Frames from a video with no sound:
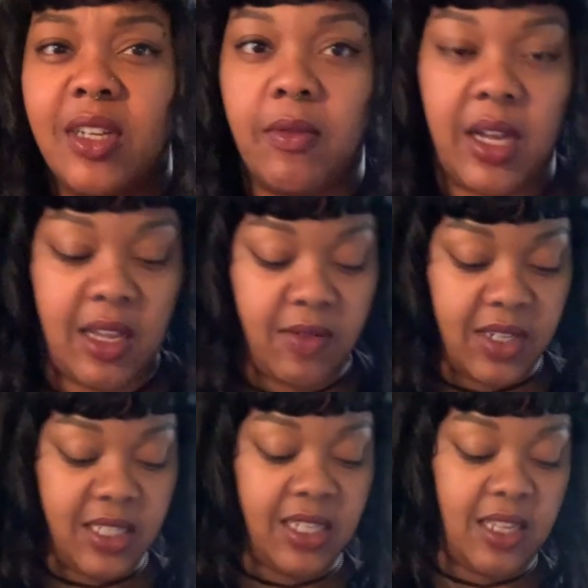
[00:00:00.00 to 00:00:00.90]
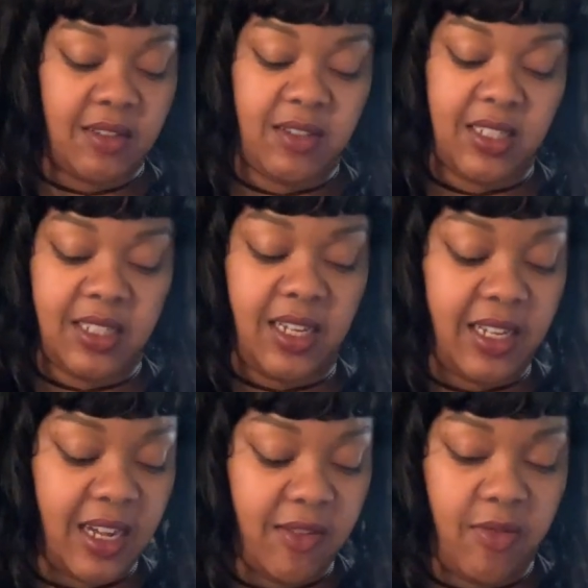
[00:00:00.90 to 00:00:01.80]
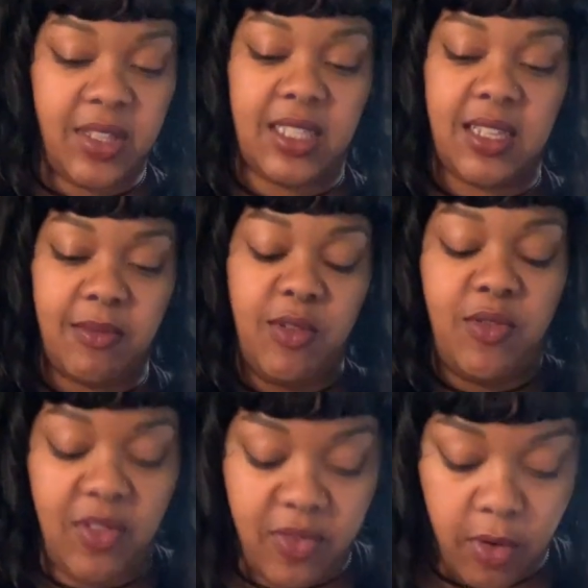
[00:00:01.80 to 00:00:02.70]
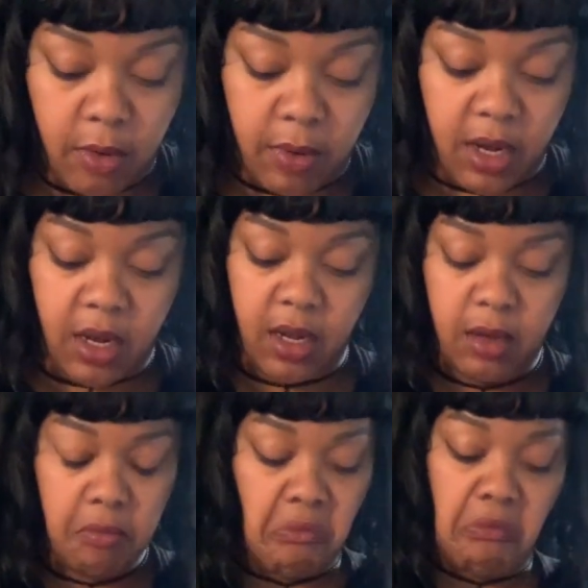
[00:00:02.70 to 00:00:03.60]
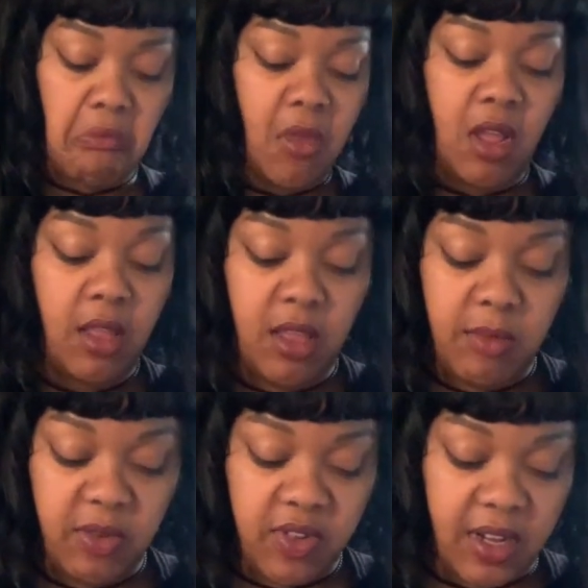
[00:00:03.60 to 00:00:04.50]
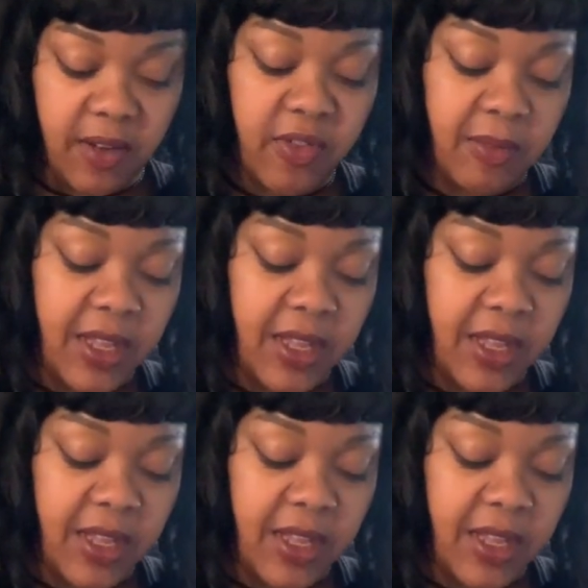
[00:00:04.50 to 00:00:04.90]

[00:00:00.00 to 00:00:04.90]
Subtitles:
away, whereas the other one is like, I have one that's like moving forward. You're moving on from